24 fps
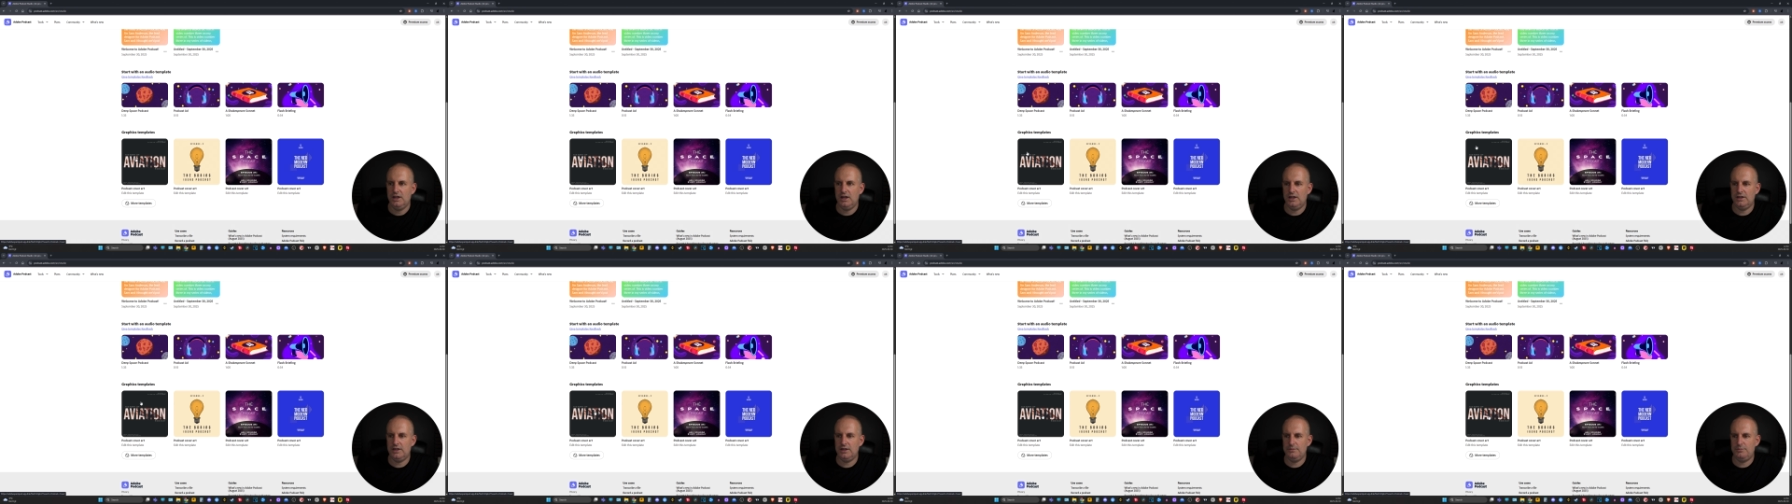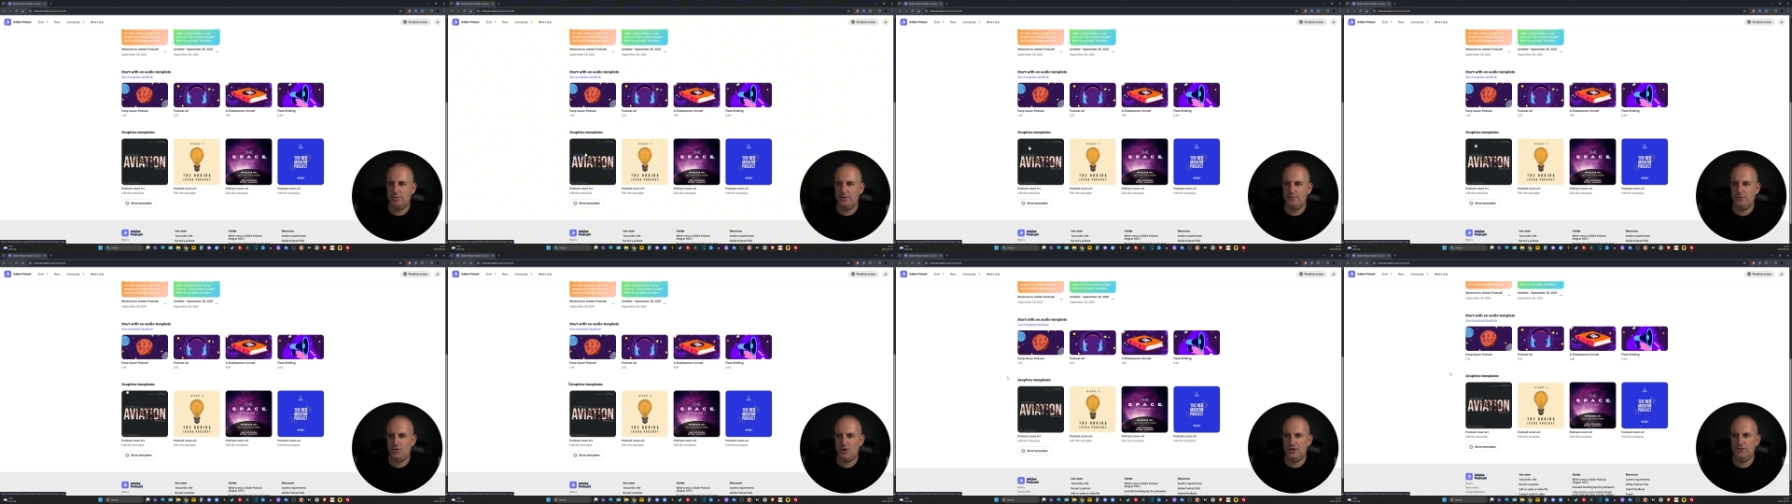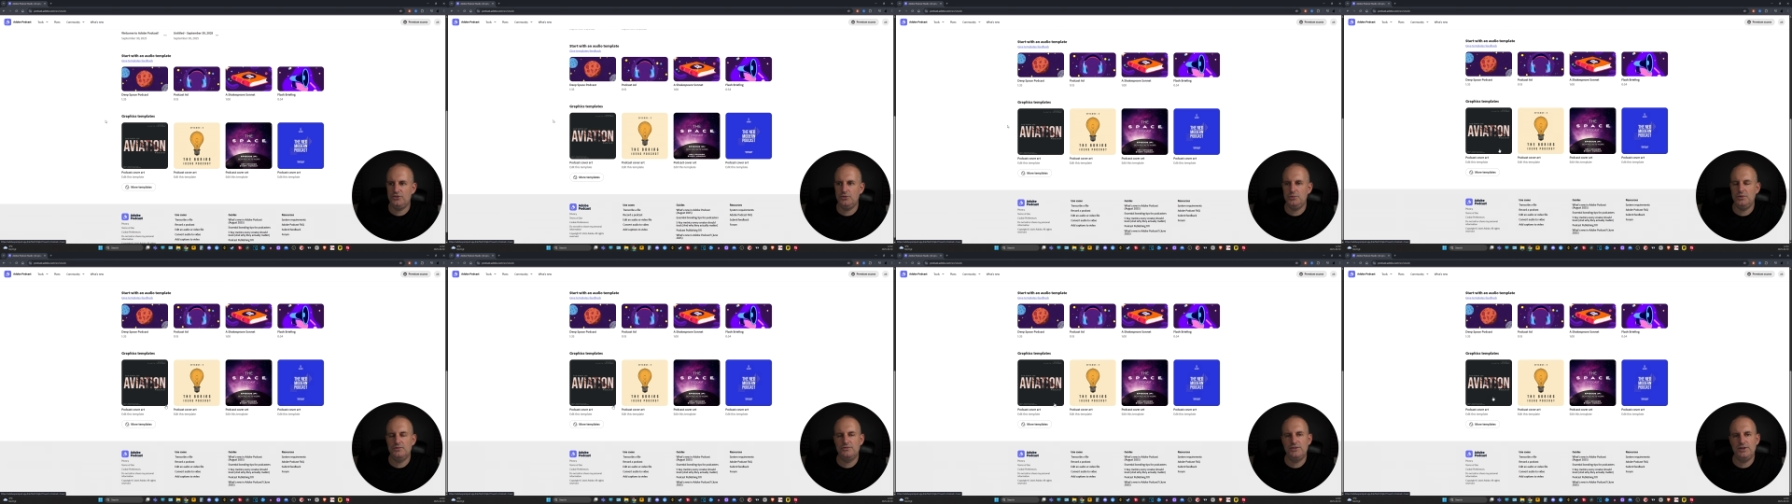and they
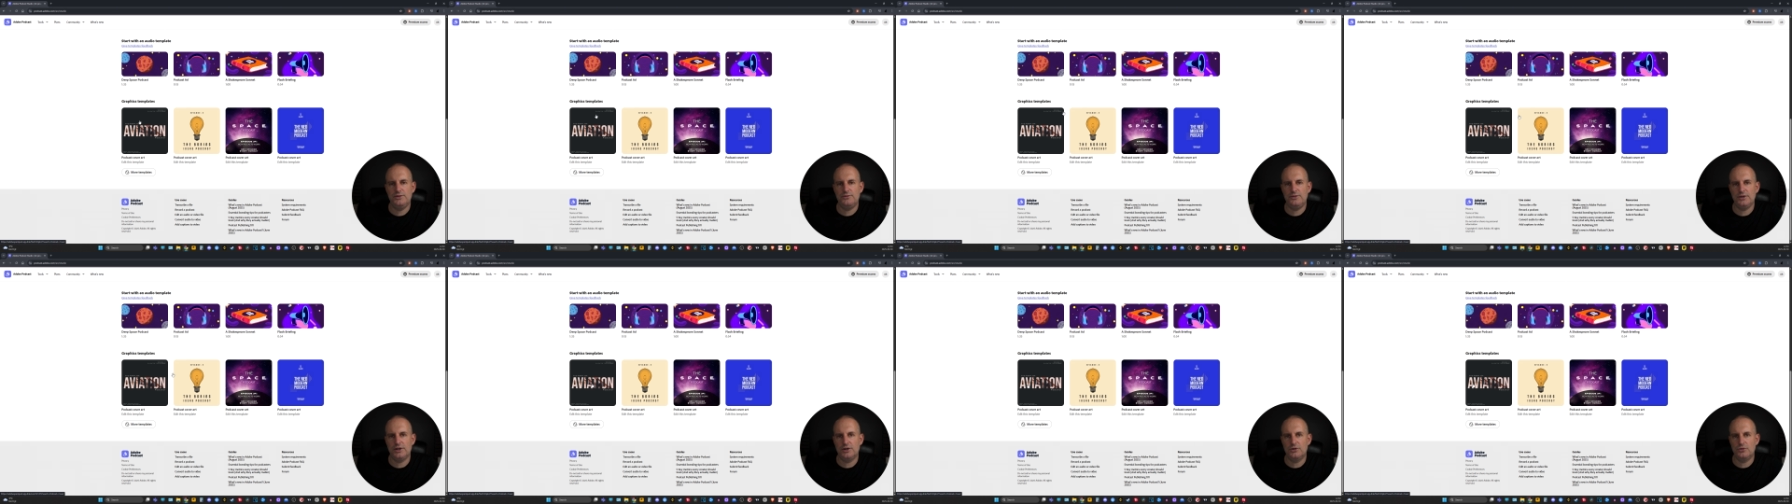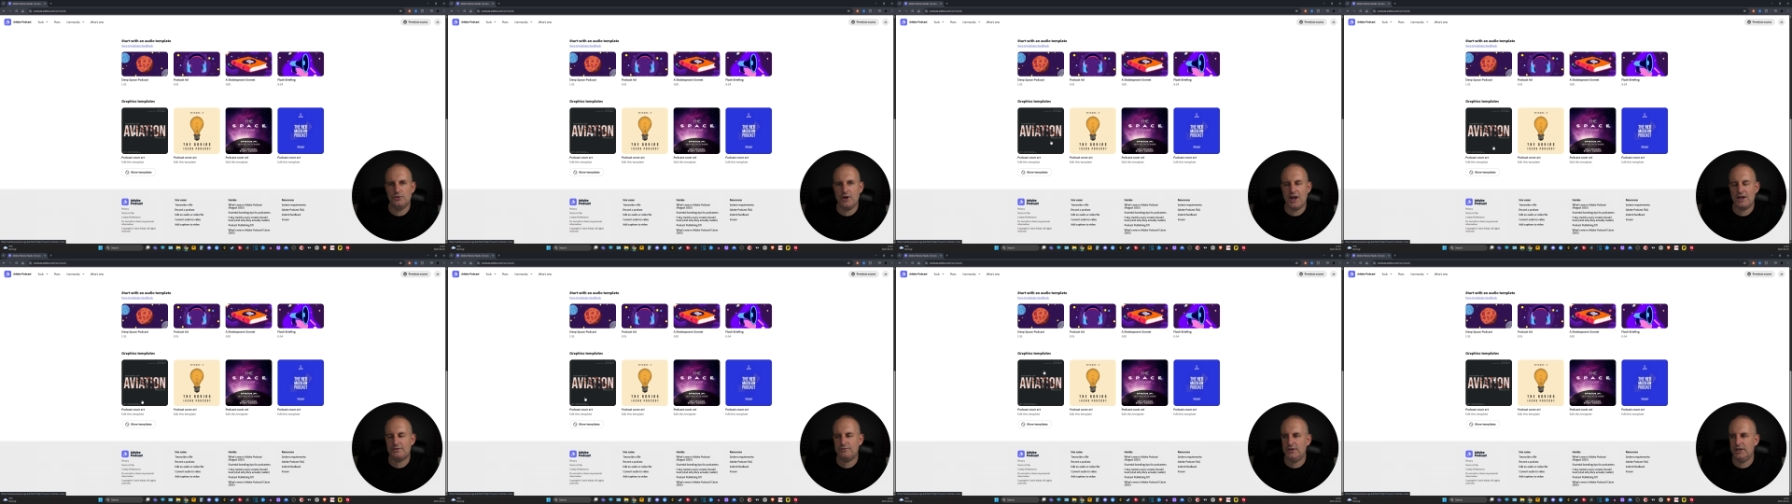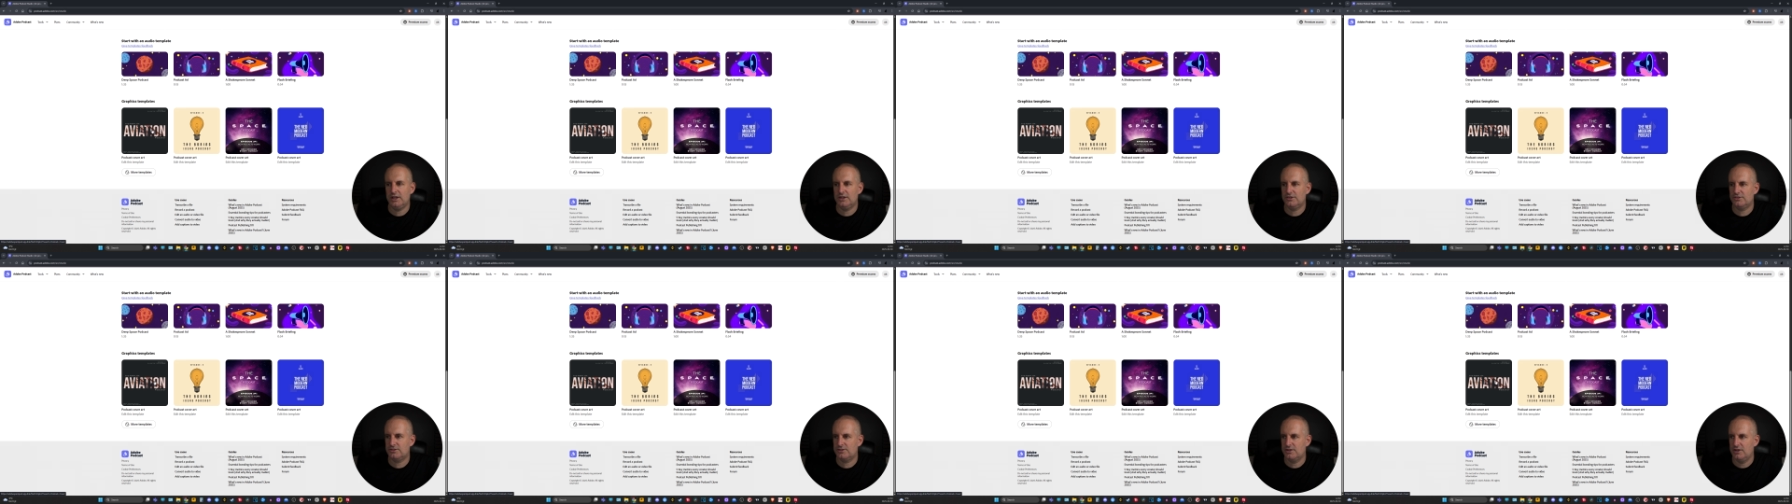provide you with different
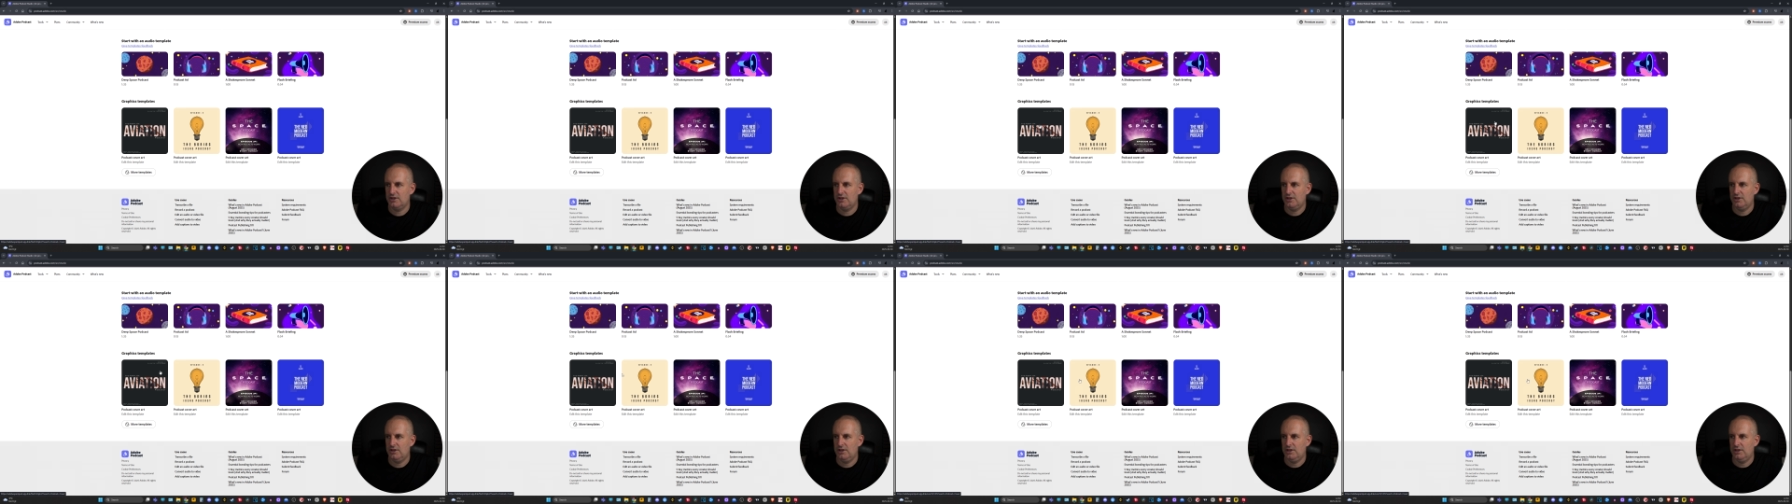graphics.